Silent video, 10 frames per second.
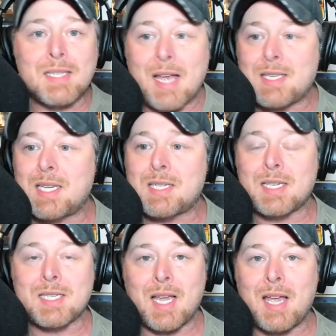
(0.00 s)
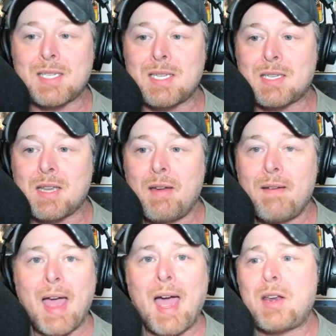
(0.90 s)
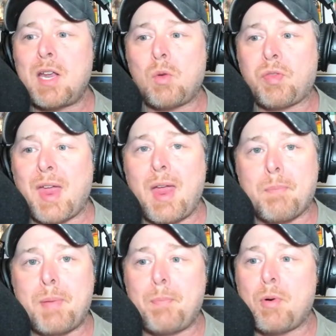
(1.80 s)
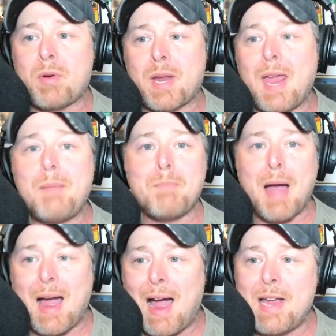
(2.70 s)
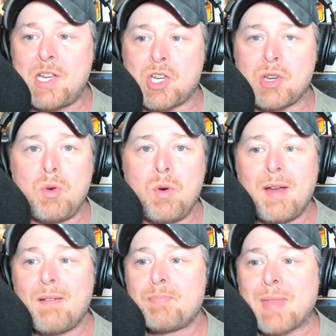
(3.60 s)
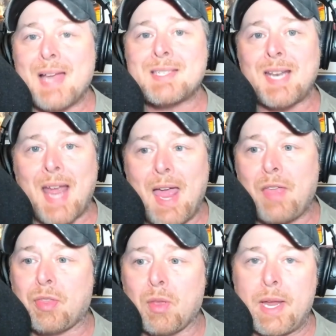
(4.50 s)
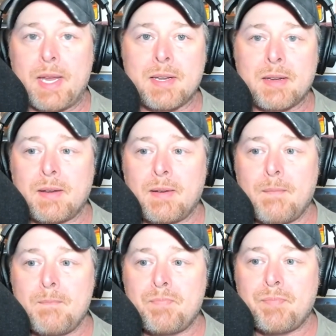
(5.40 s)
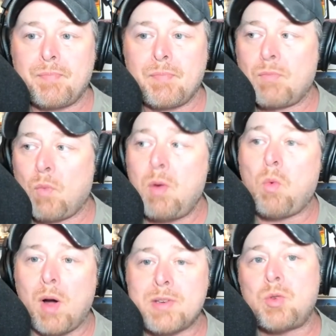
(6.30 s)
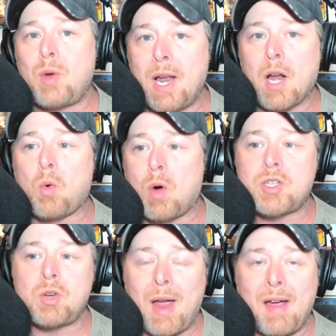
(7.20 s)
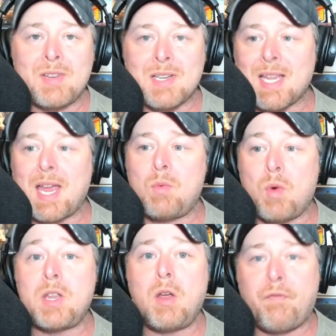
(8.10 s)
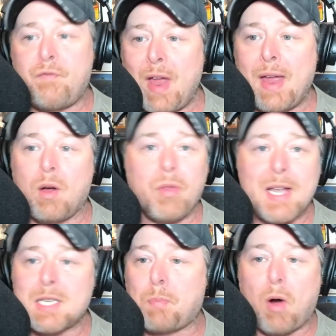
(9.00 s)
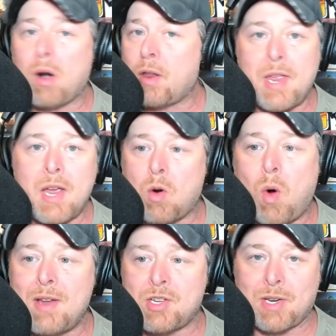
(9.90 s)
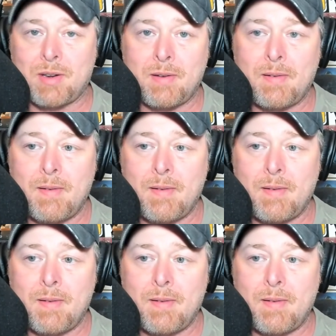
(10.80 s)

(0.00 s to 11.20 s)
That's the successes. How do you think people get behind you as an athlete? We want to hear what you have to say when you fail. That's part of the equation.